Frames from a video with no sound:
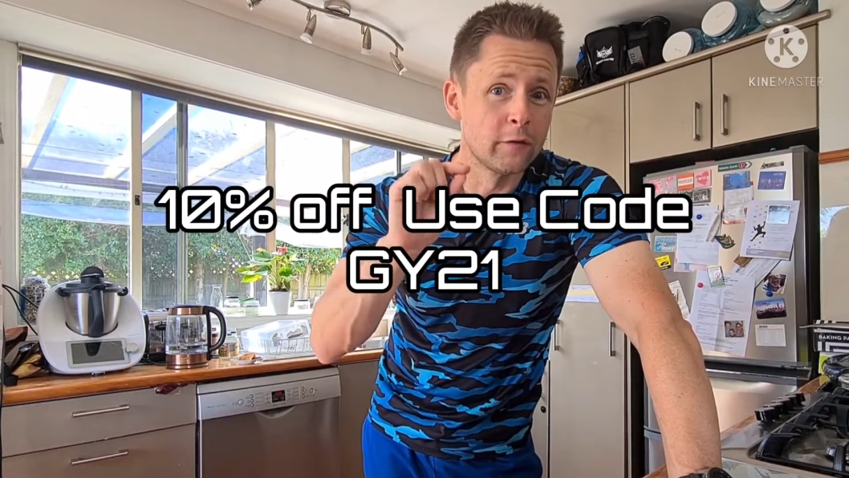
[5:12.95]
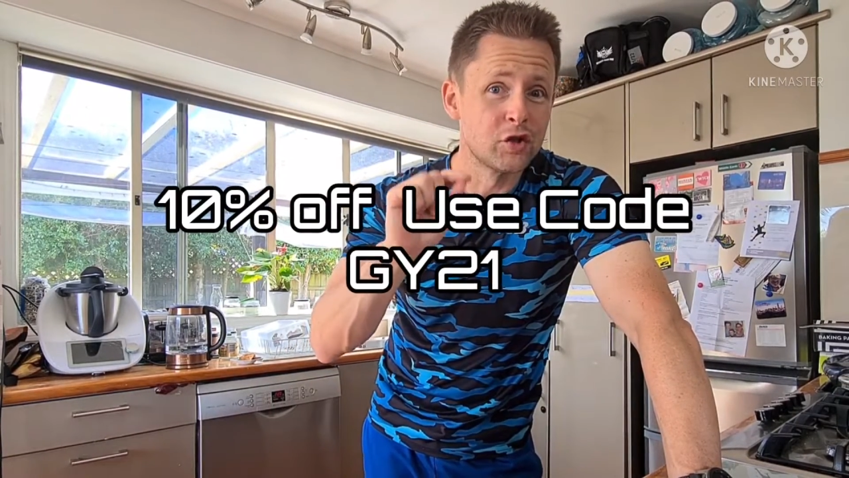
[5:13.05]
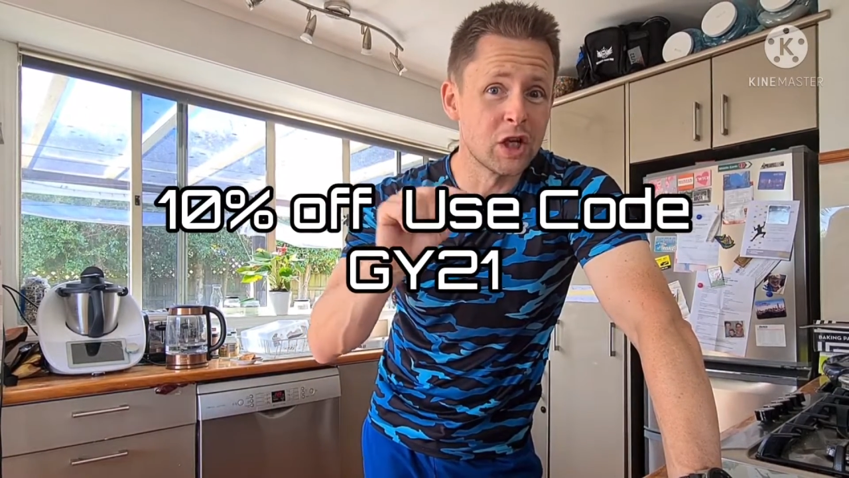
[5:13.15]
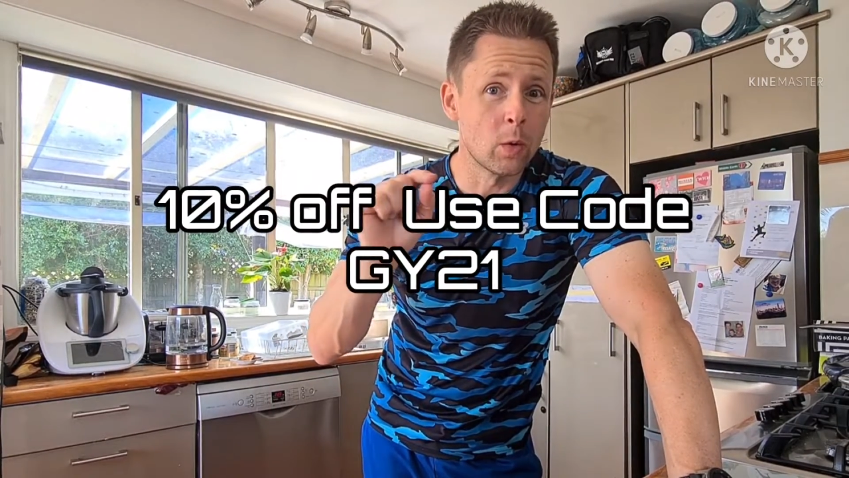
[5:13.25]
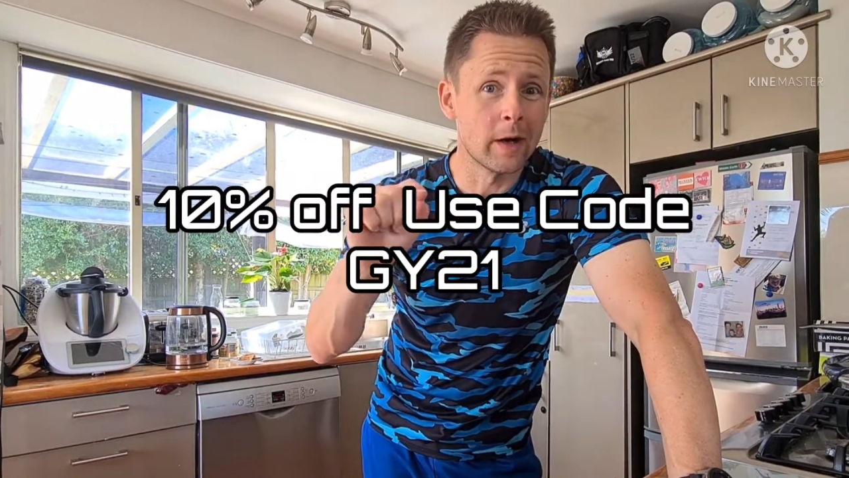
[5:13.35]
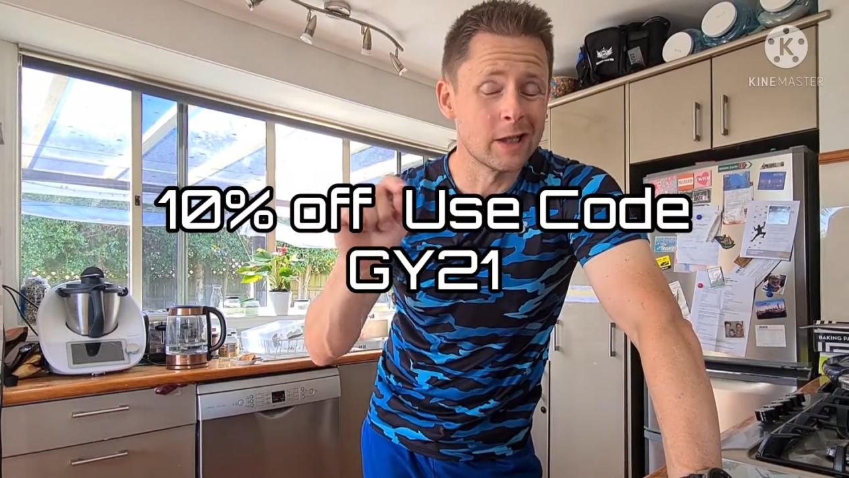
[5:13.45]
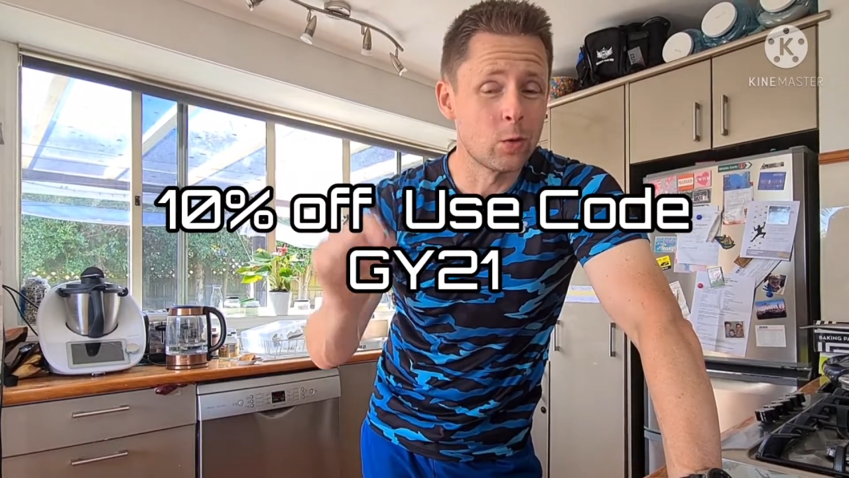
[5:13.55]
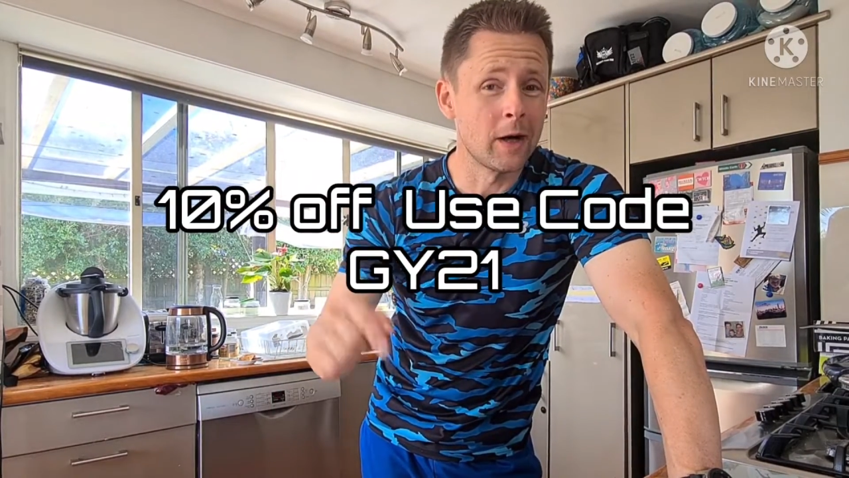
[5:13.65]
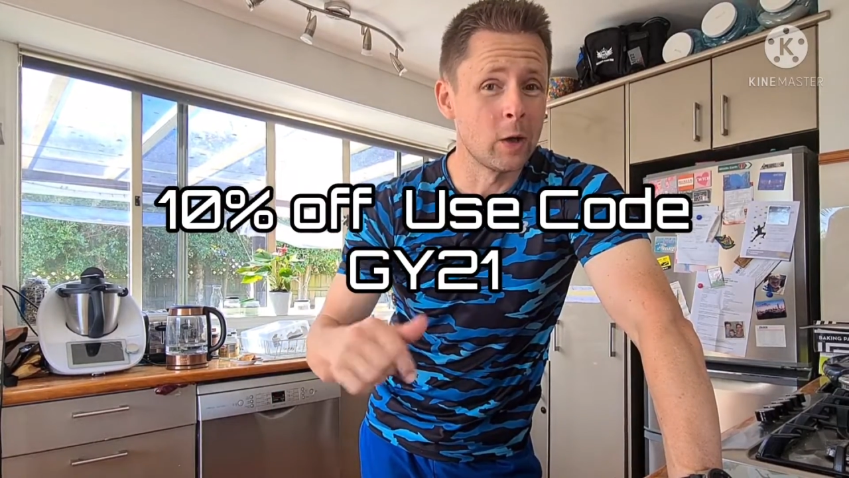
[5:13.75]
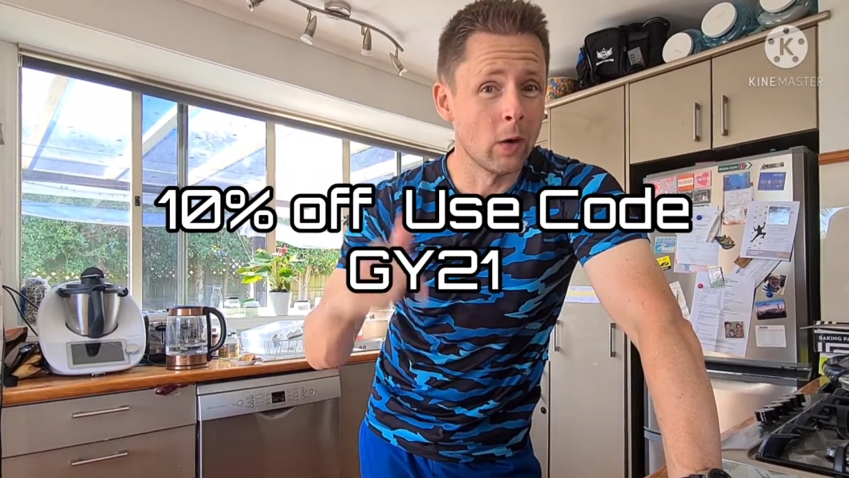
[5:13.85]
of
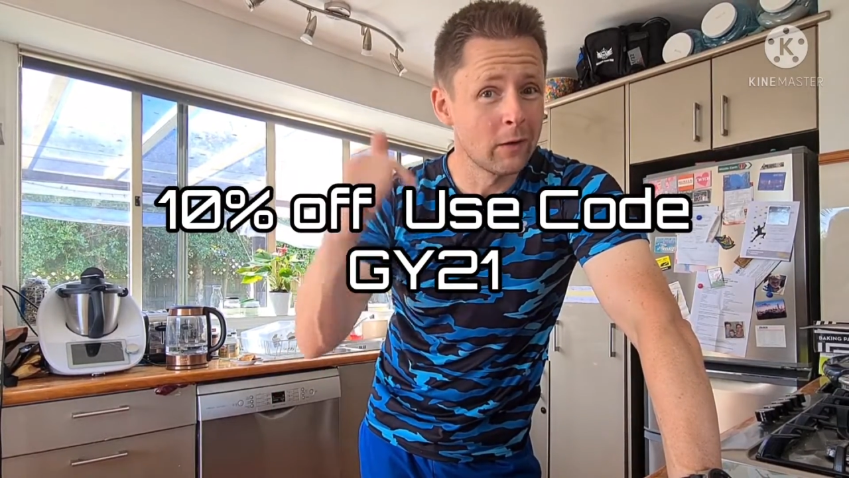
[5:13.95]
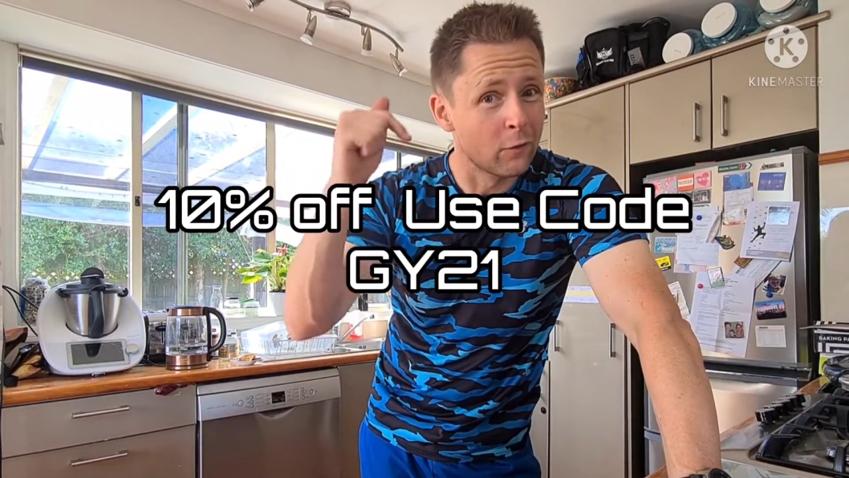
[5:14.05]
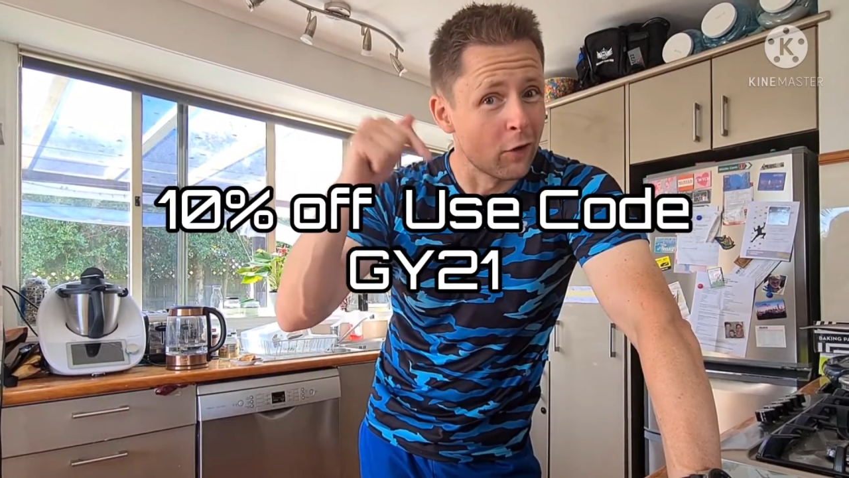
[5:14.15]
GY21